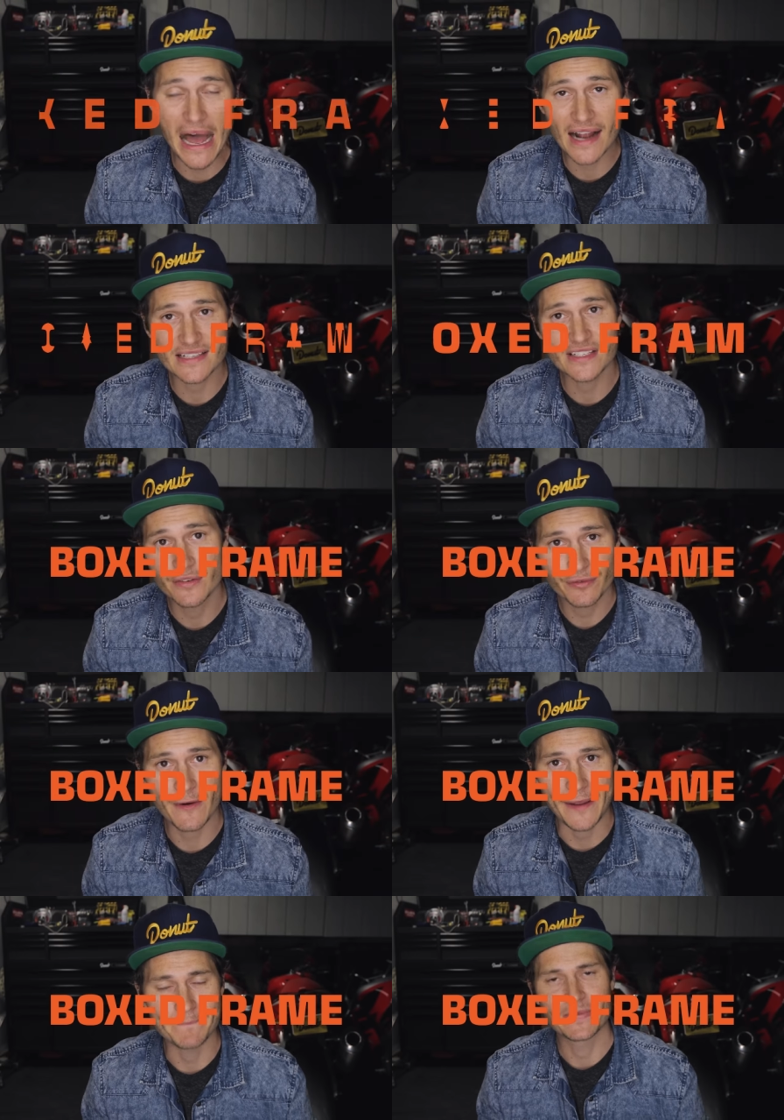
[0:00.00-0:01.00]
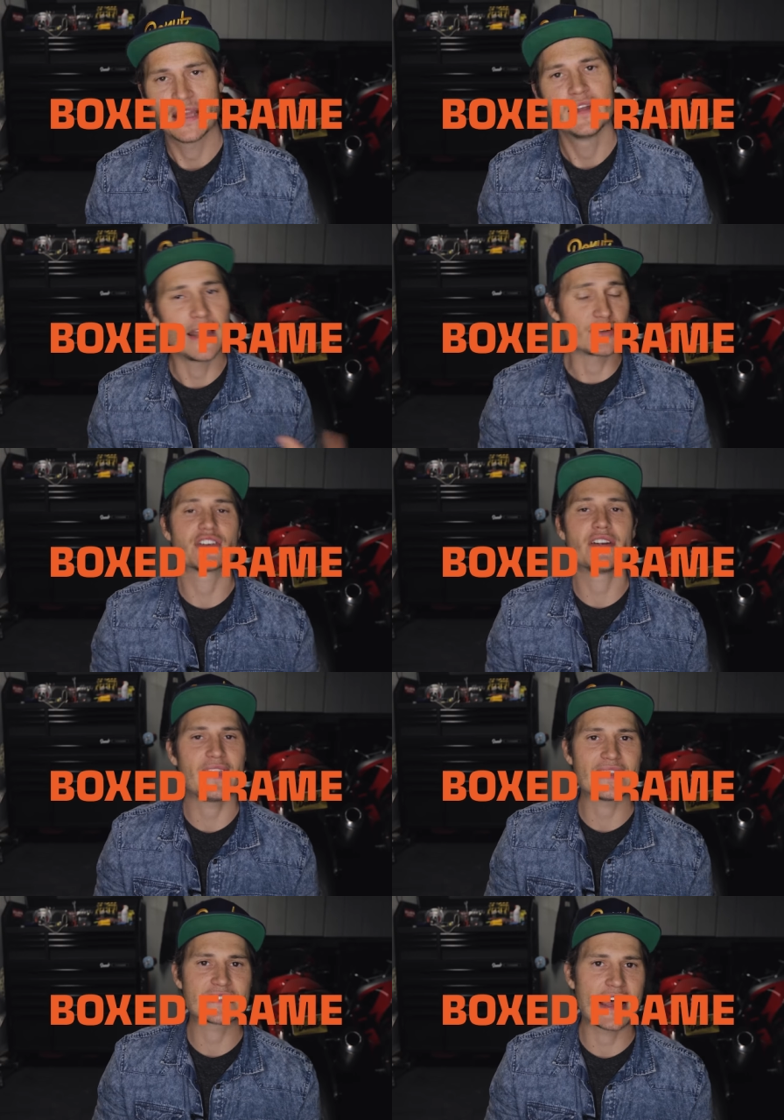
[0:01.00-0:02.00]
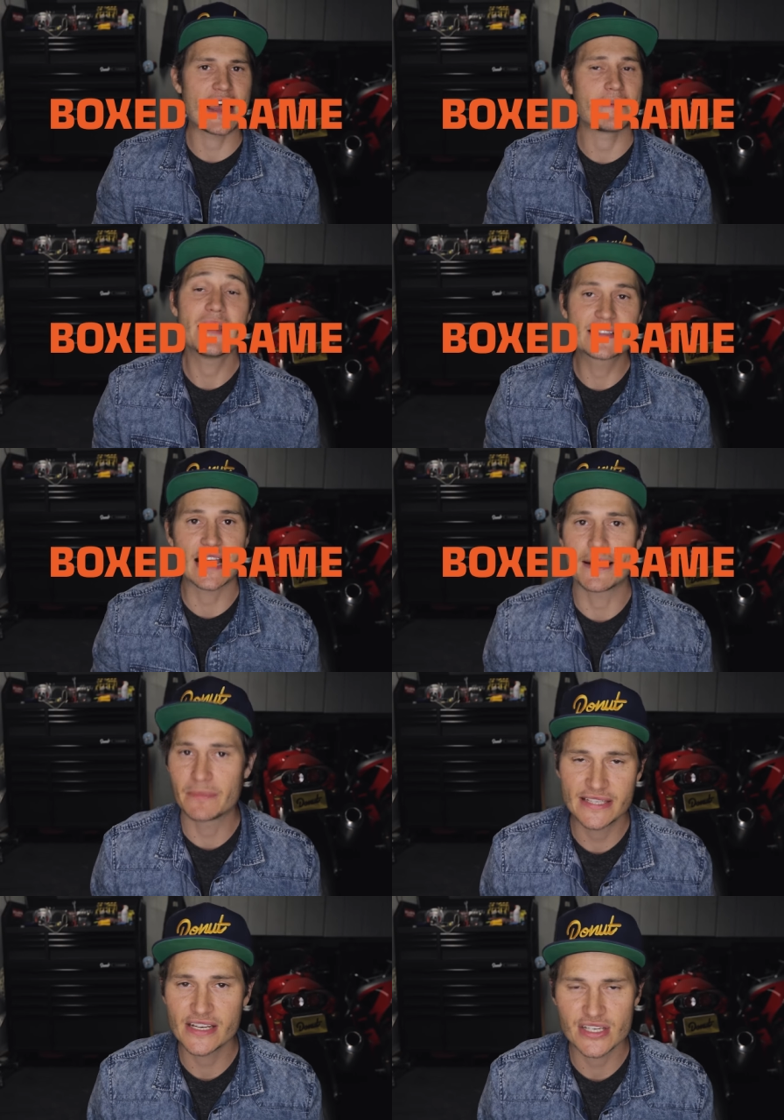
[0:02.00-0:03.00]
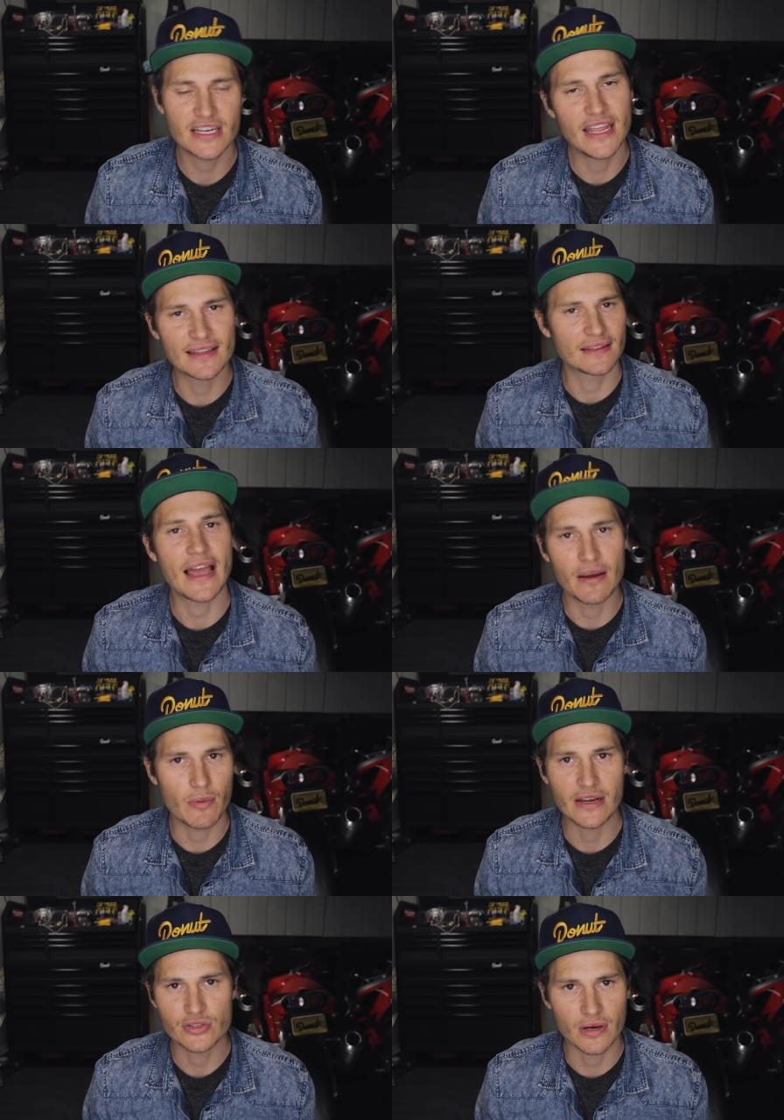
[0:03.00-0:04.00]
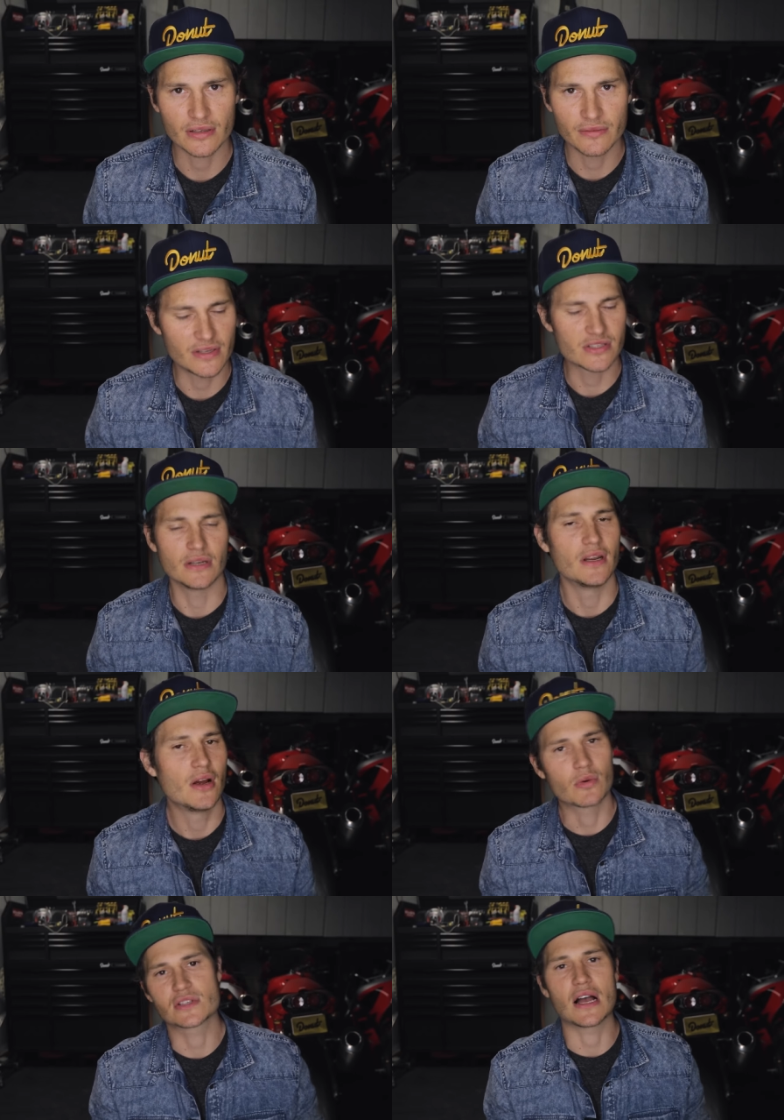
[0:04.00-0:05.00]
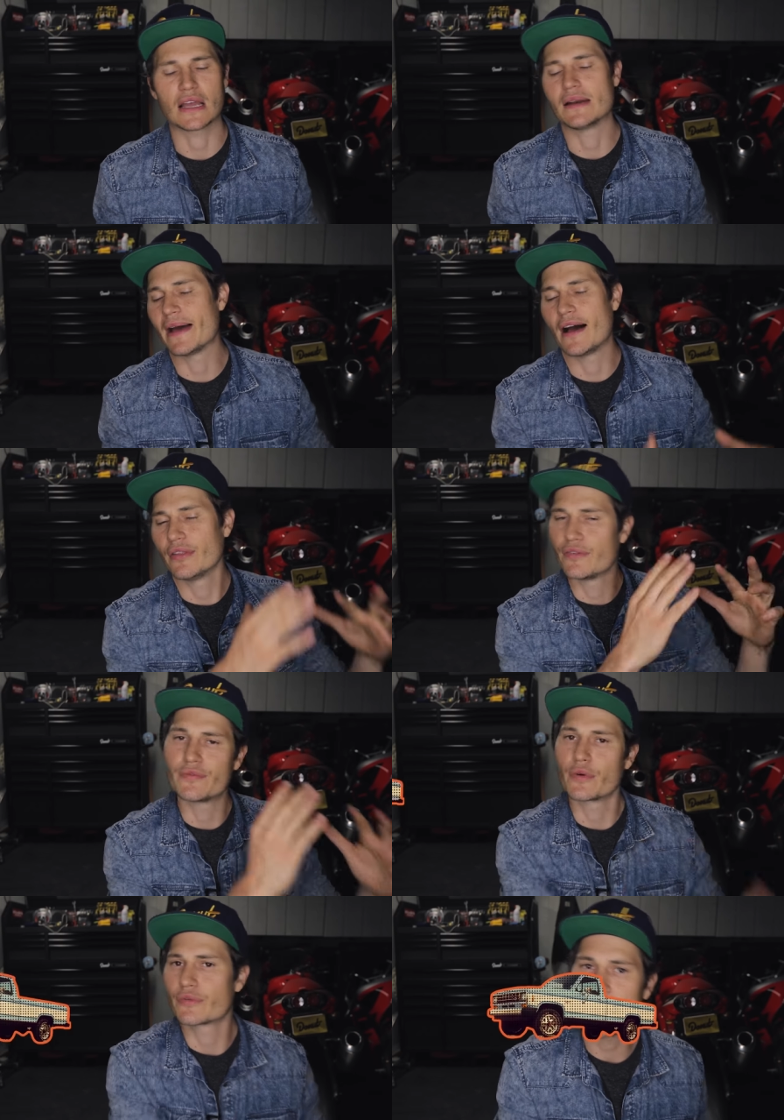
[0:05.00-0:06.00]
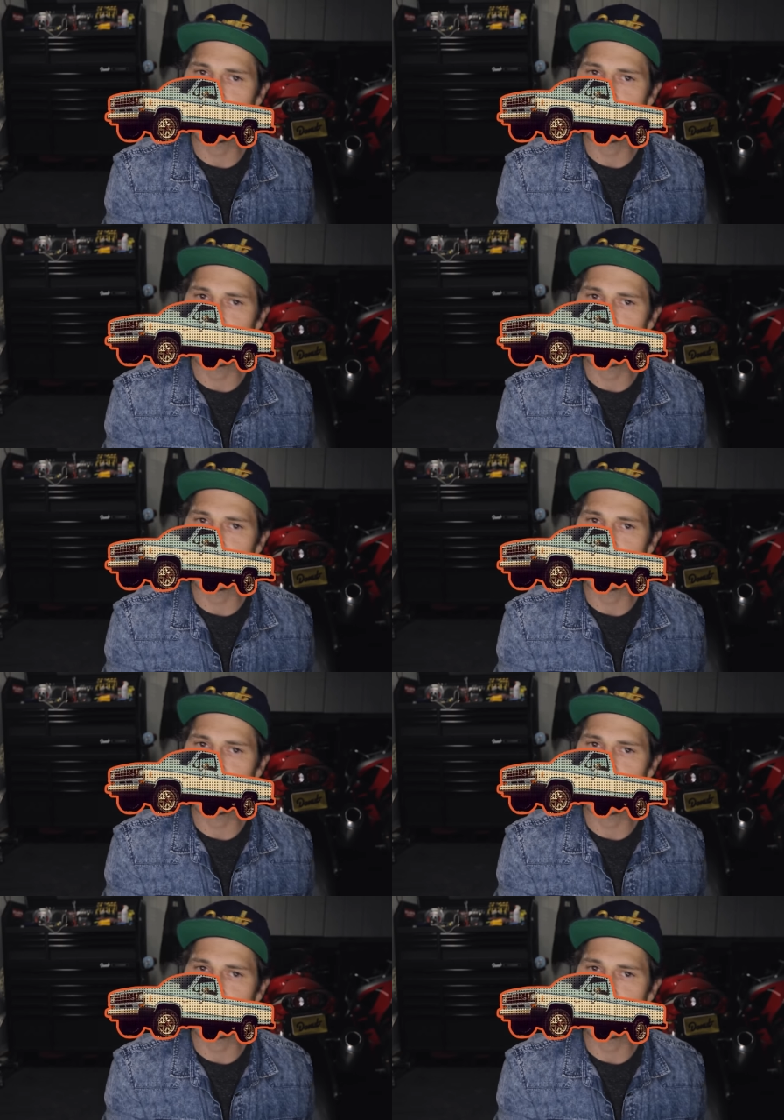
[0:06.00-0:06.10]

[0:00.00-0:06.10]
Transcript: boxed frame. Now, during that time, its competition in the lightweight truck division, we're talking about the Ford